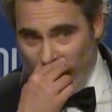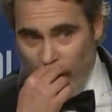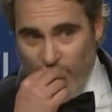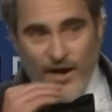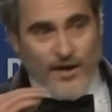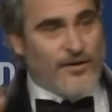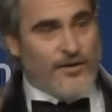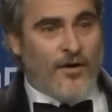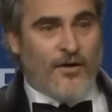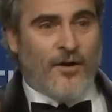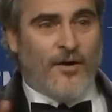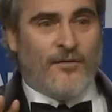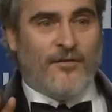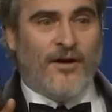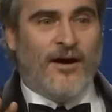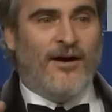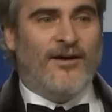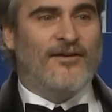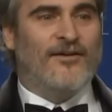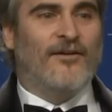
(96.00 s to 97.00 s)
Fresh off
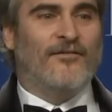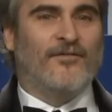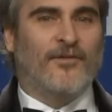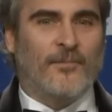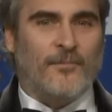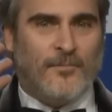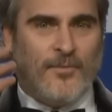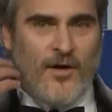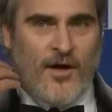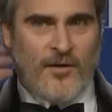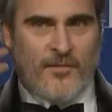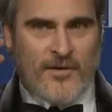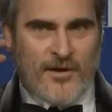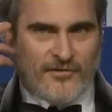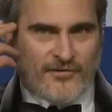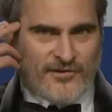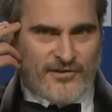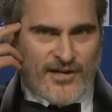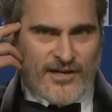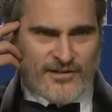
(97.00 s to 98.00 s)
his win for Best
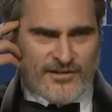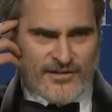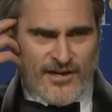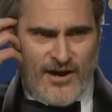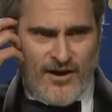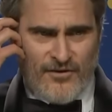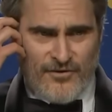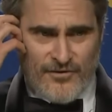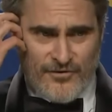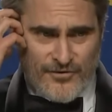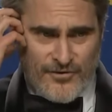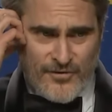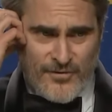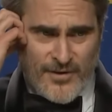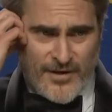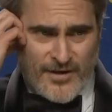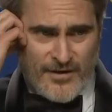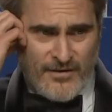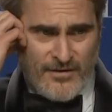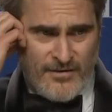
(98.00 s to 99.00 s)
Actor in a Drama for
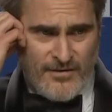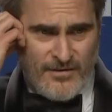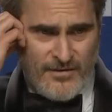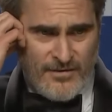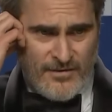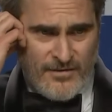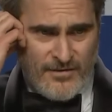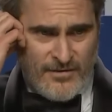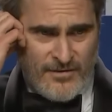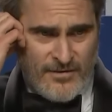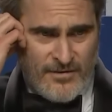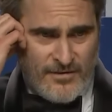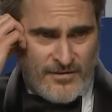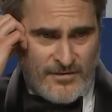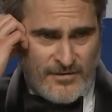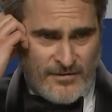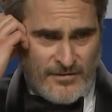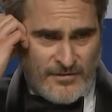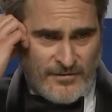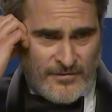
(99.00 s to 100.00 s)
Joker,
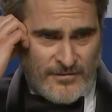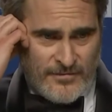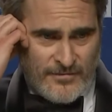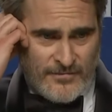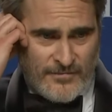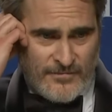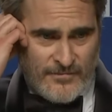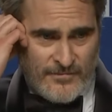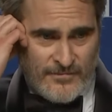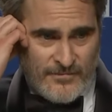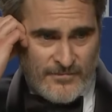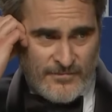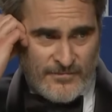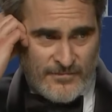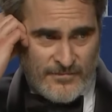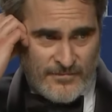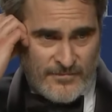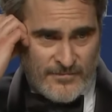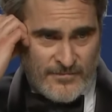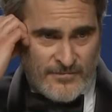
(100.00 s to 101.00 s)
Joaquin seemed
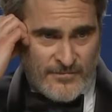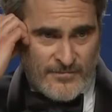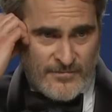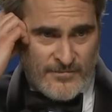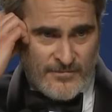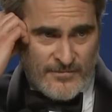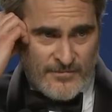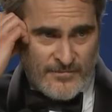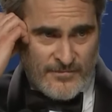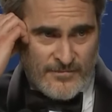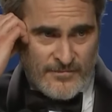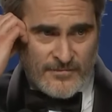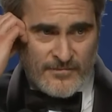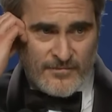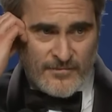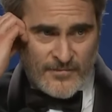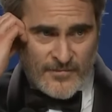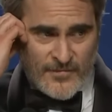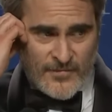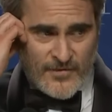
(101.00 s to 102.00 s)
less than thrilled about
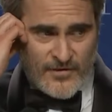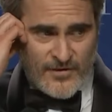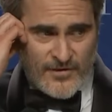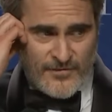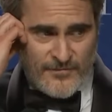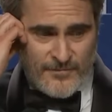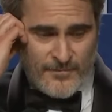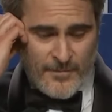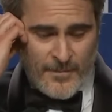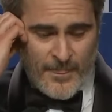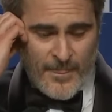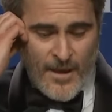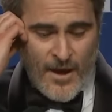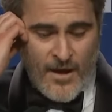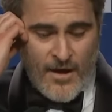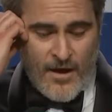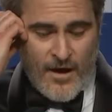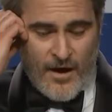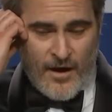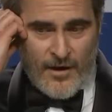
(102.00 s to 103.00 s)
being whisked into the
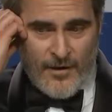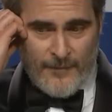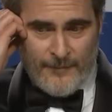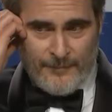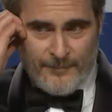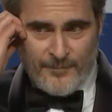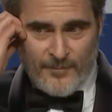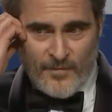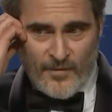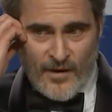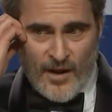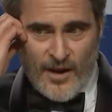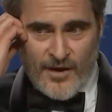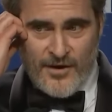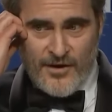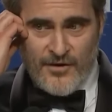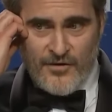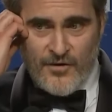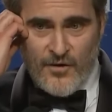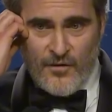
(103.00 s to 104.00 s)
press room,
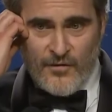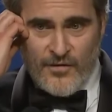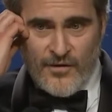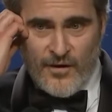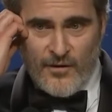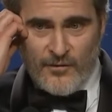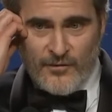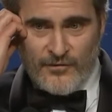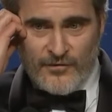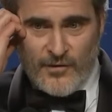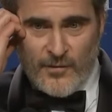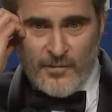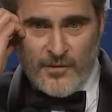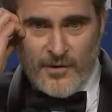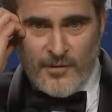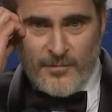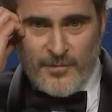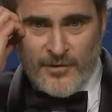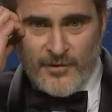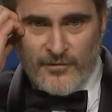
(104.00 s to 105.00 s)
where he felt
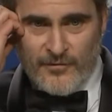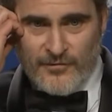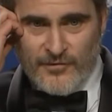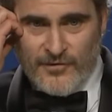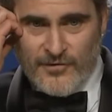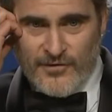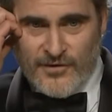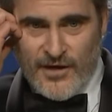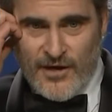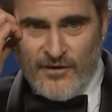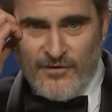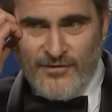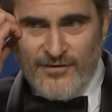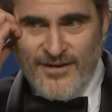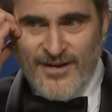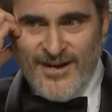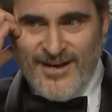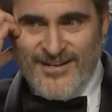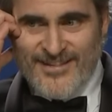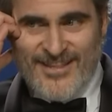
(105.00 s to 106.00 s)
tricked into answering
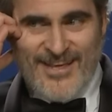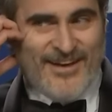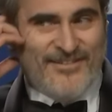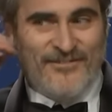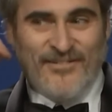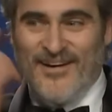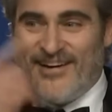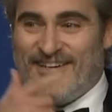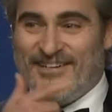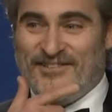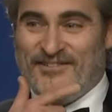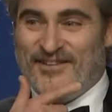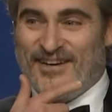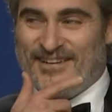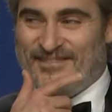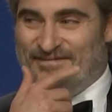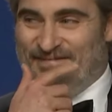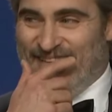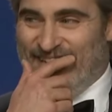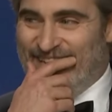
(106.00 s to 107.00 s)
questions he deemed
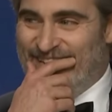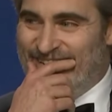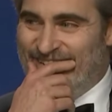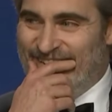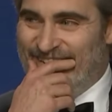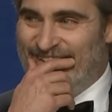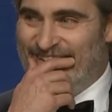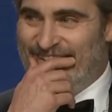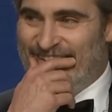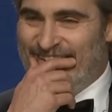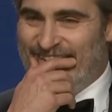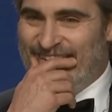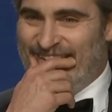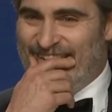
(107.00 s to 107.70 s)
old news.